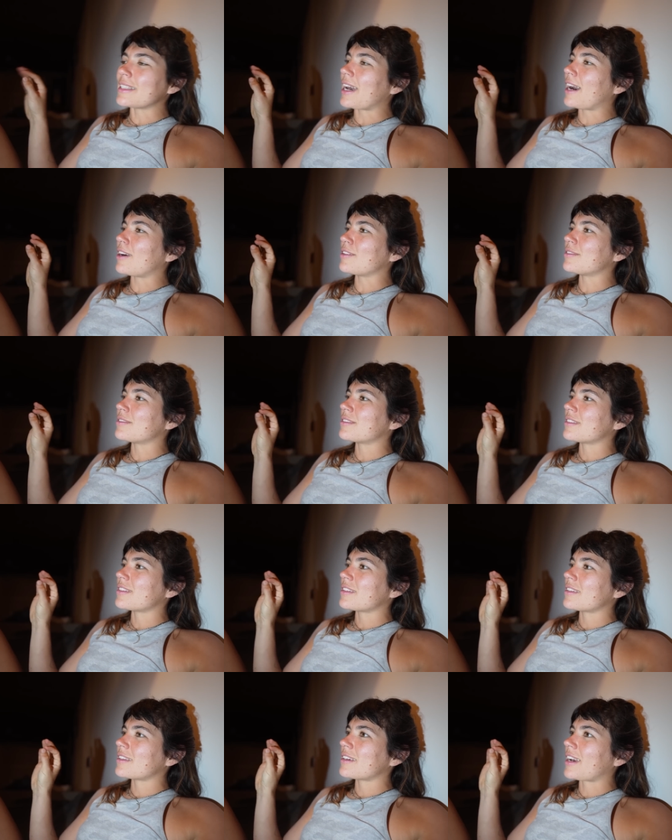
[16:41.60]
Now,
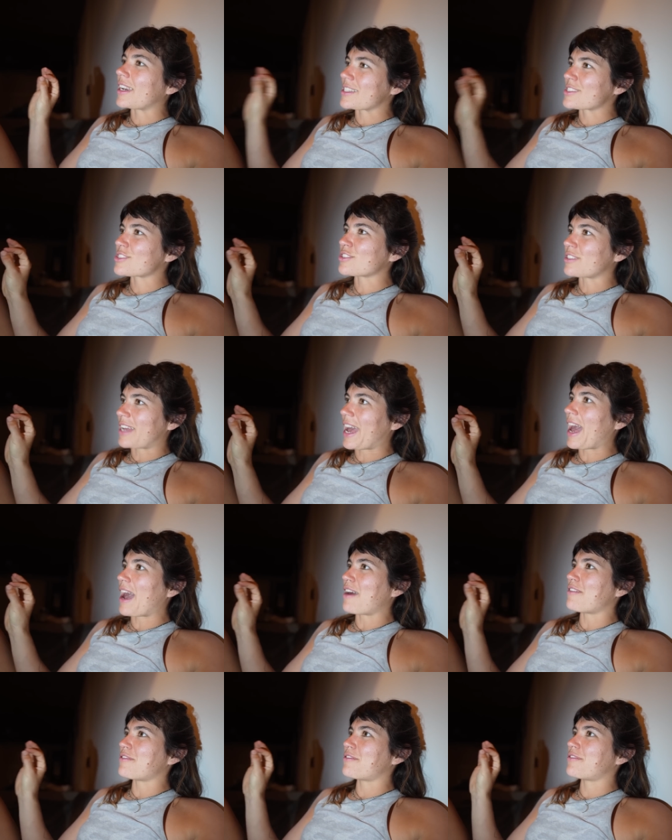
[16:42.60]
I still
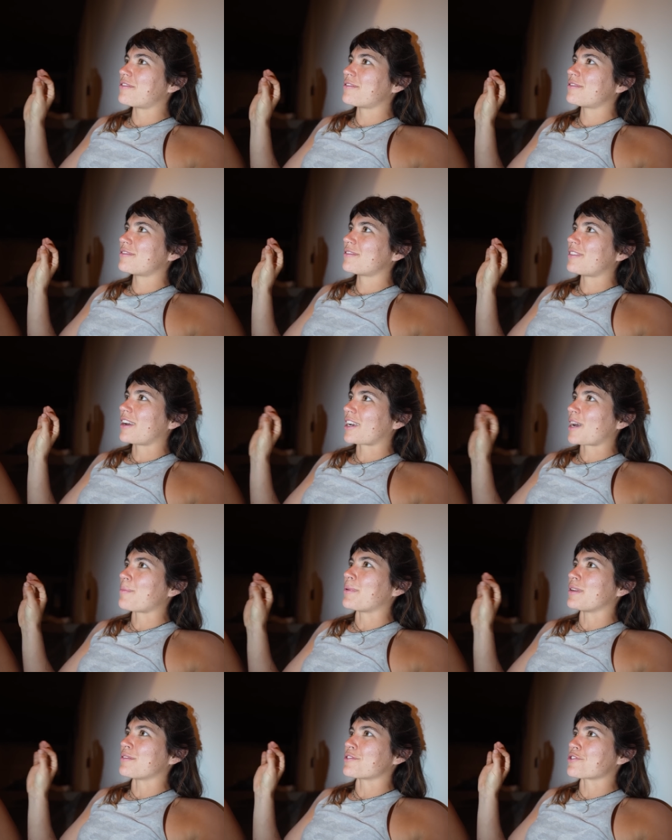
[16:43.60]
have a
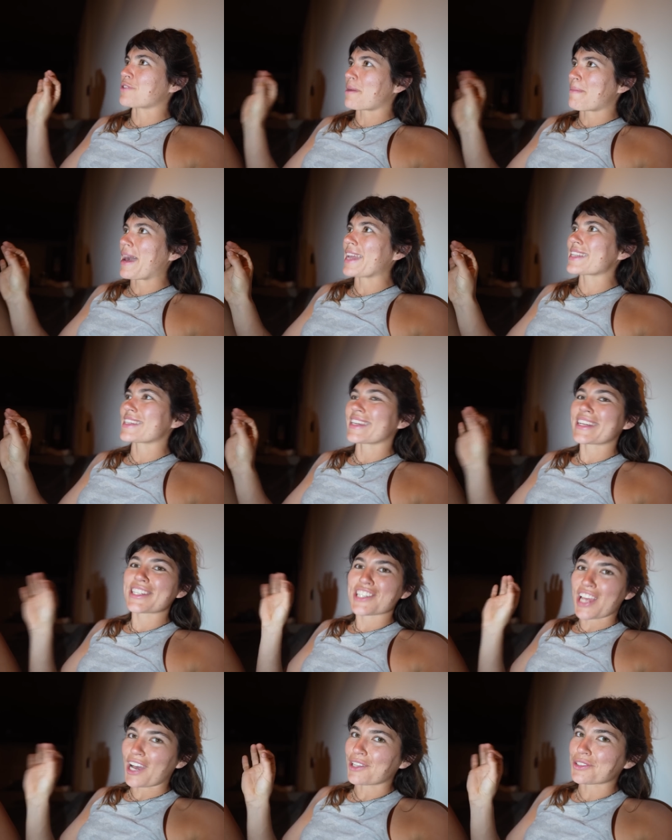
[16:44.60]
couple of dramatic
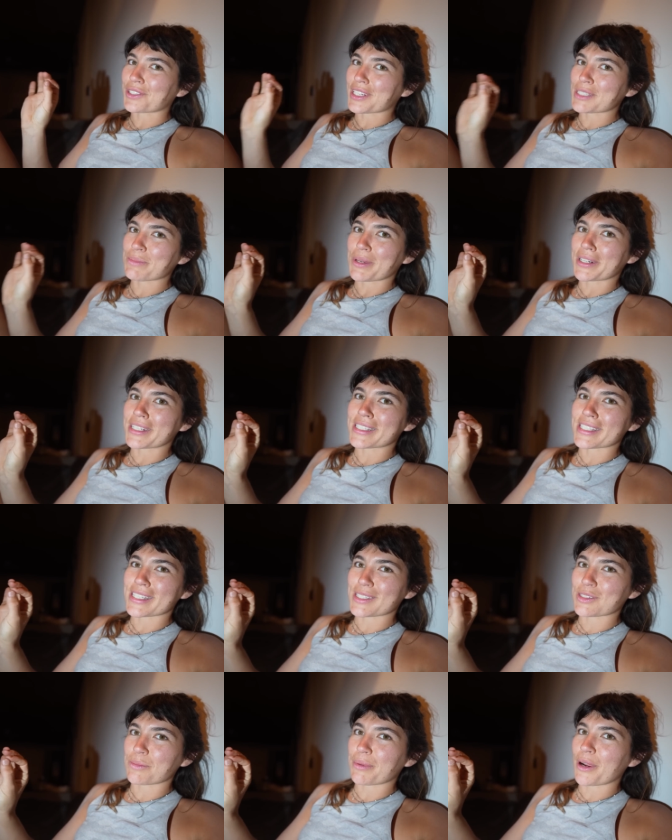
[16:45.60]
childhood
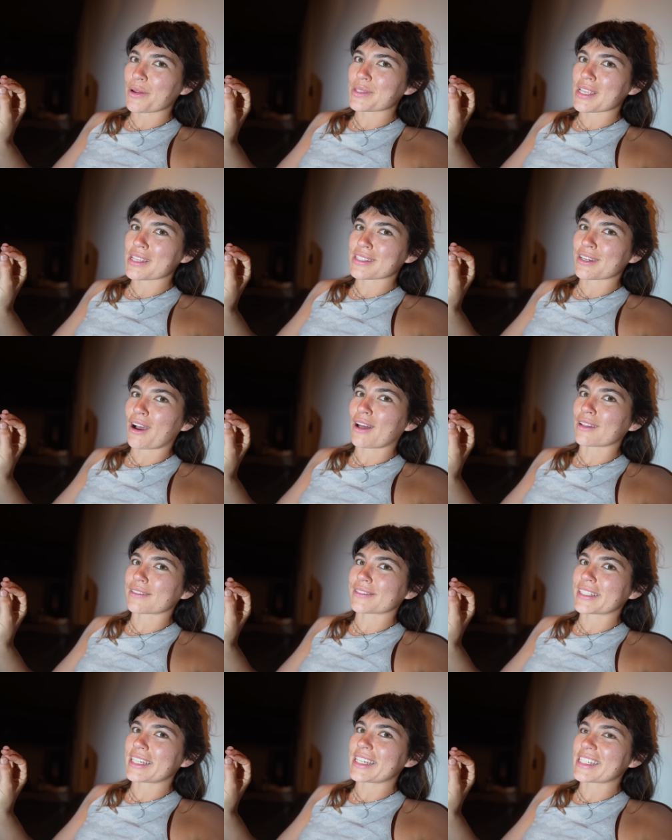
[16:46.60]
experiences to process and all
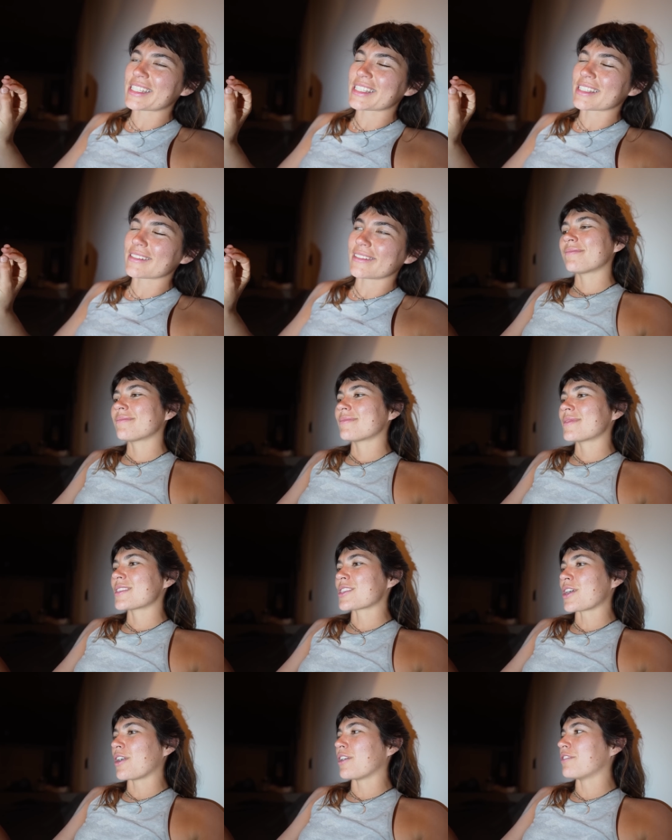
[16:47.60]
of this.
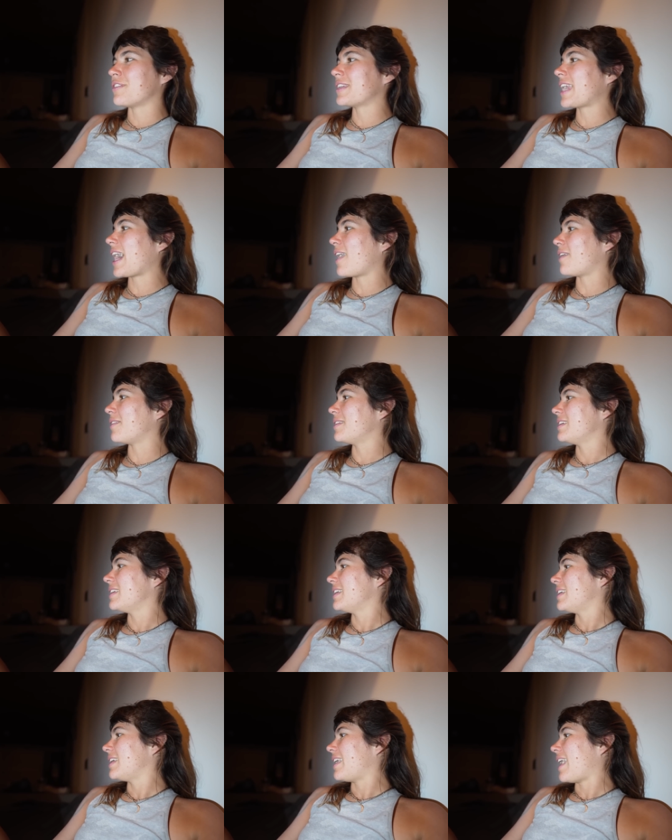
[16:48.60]
So for now,
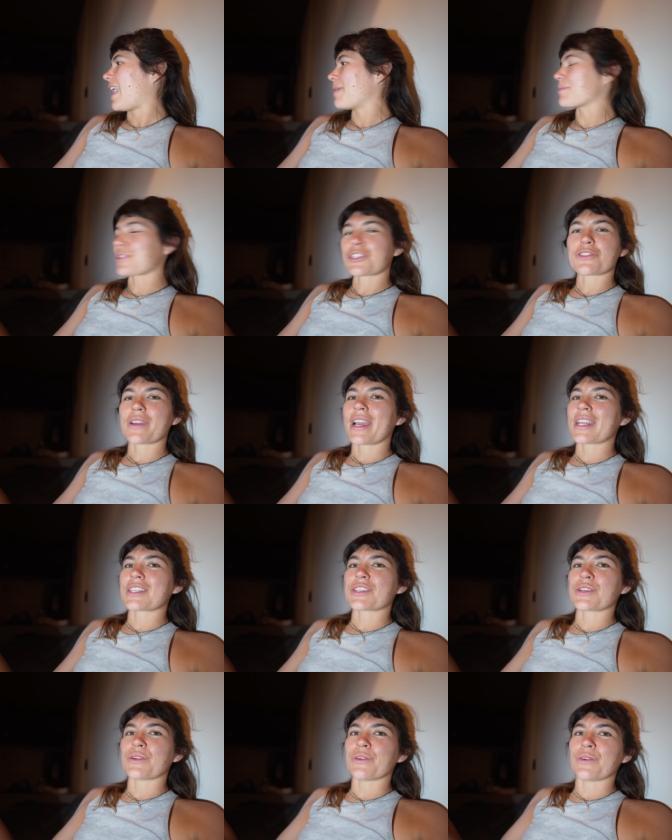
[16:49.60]
I'm just trying
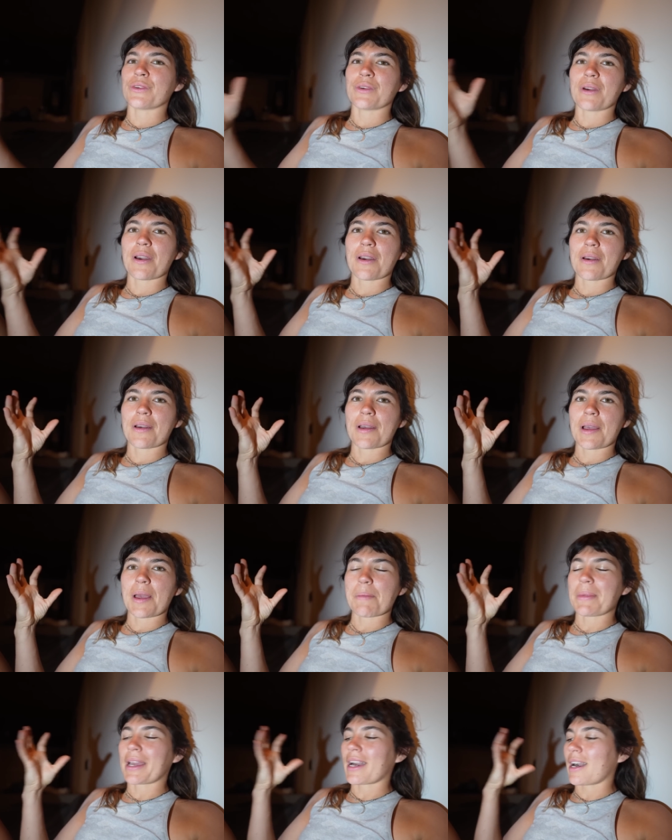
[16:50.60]
to
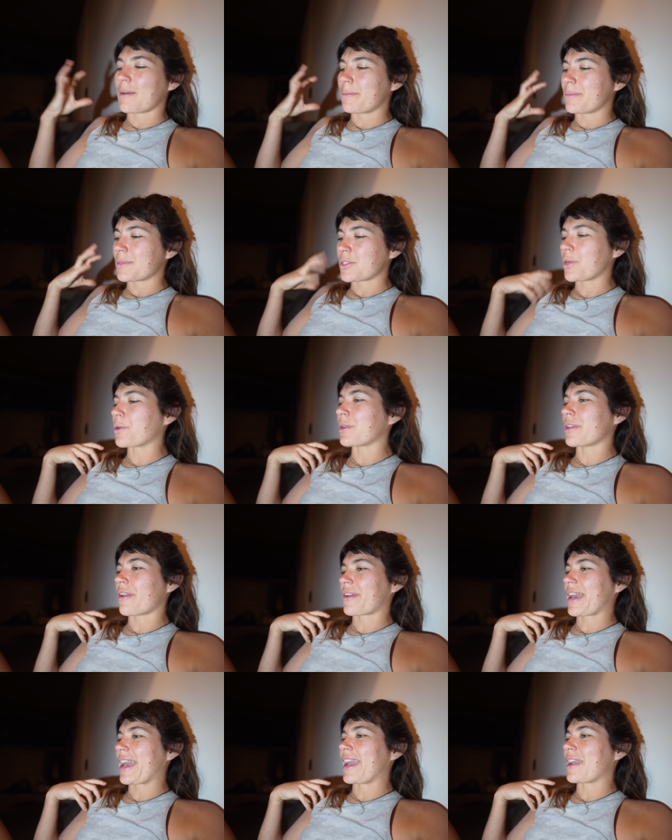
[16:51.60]
become totally
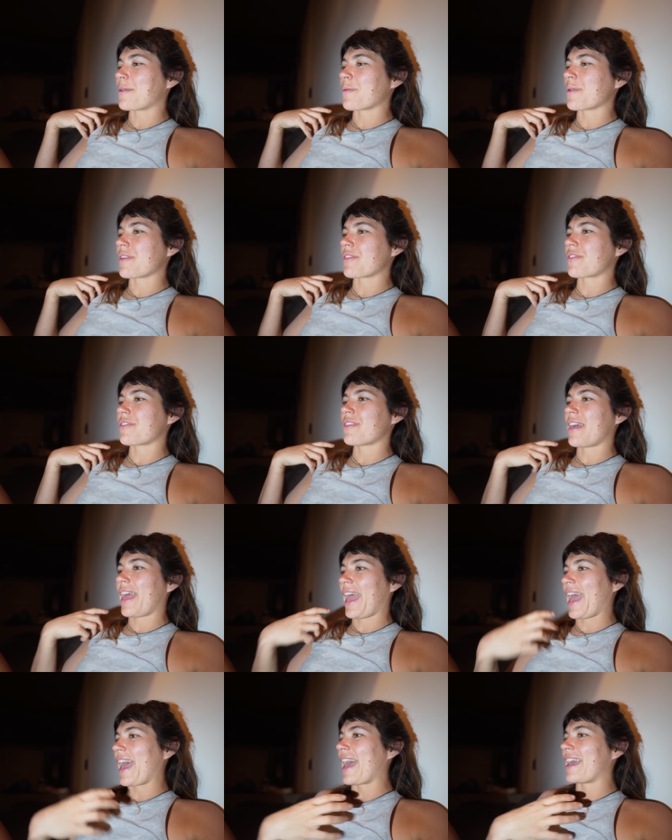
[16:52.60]
okay with
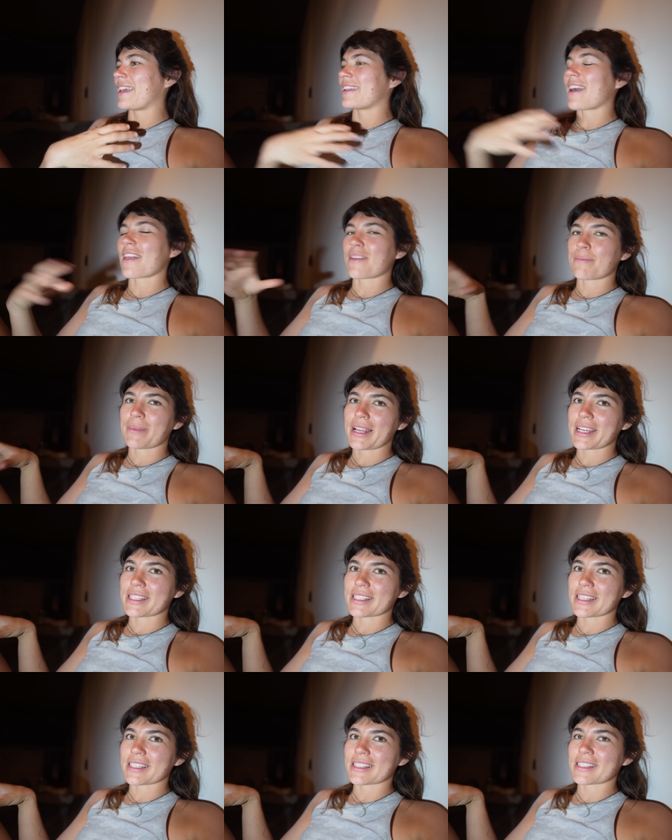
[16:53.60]
hair in other
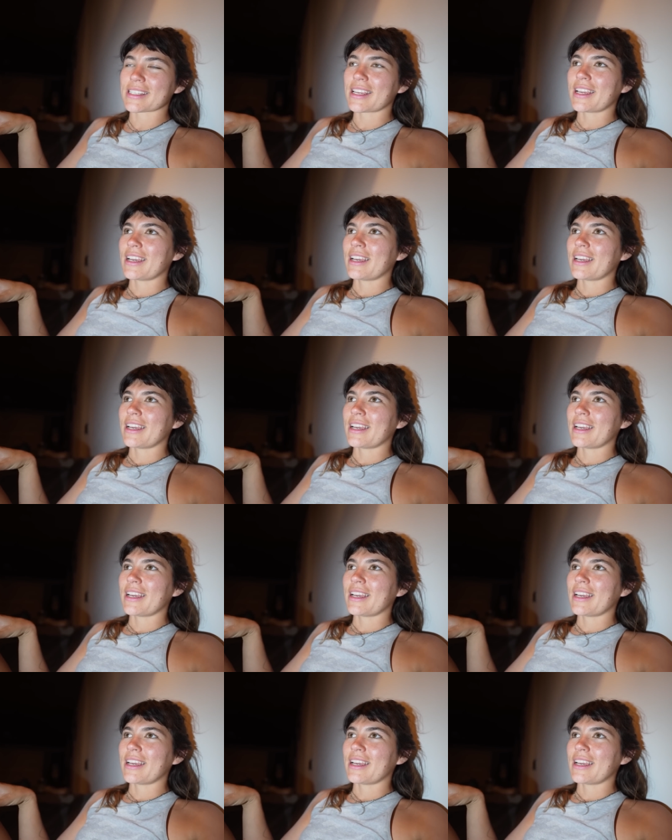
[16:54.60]
places.